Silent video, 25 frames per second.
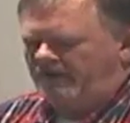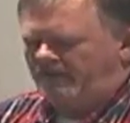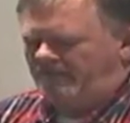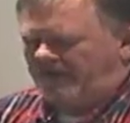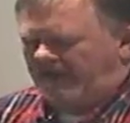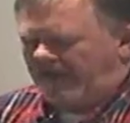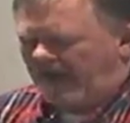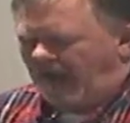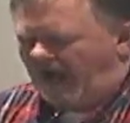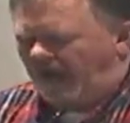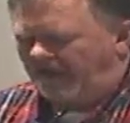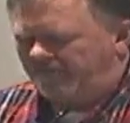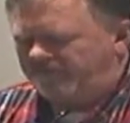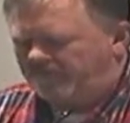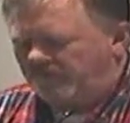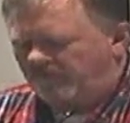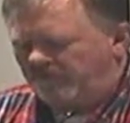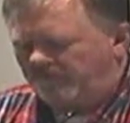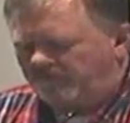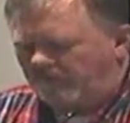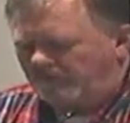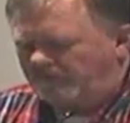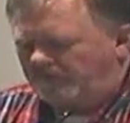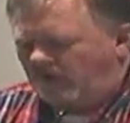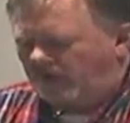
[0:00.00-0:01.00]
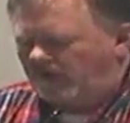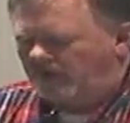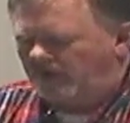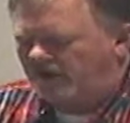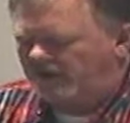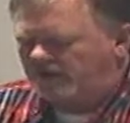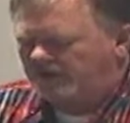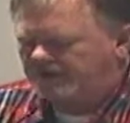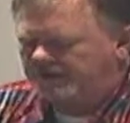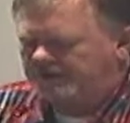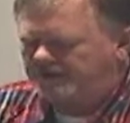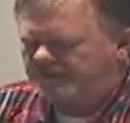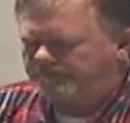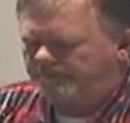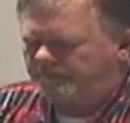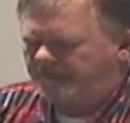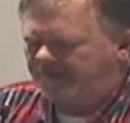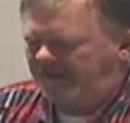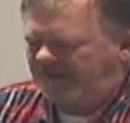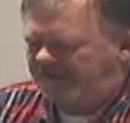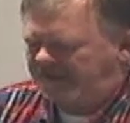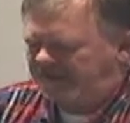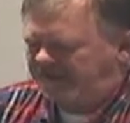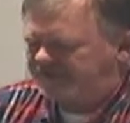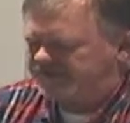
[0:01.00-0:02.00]
The author of the book
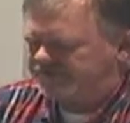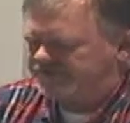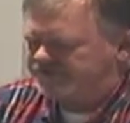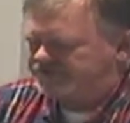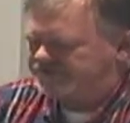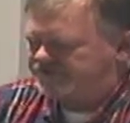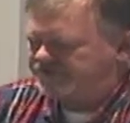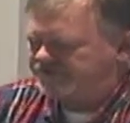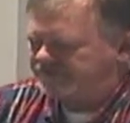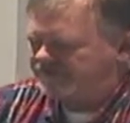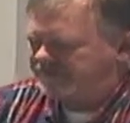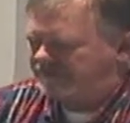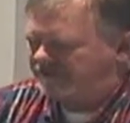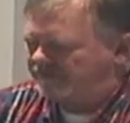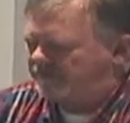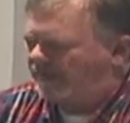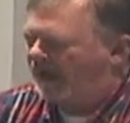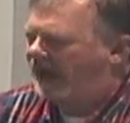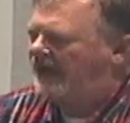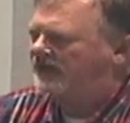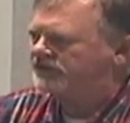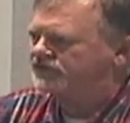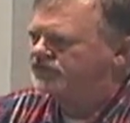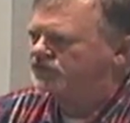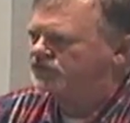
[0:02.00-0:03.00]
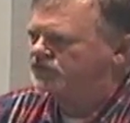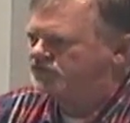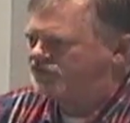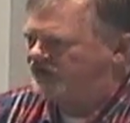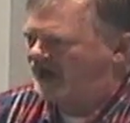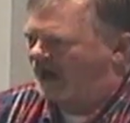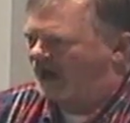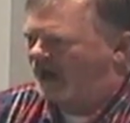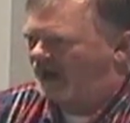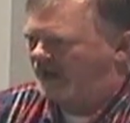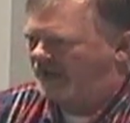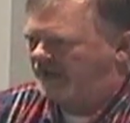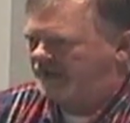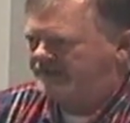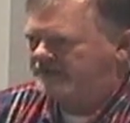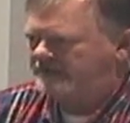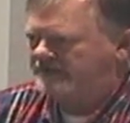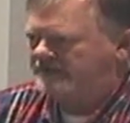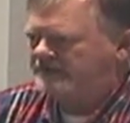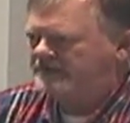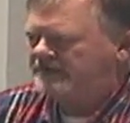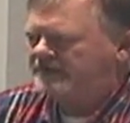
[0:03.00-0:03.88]
is the Apostle John.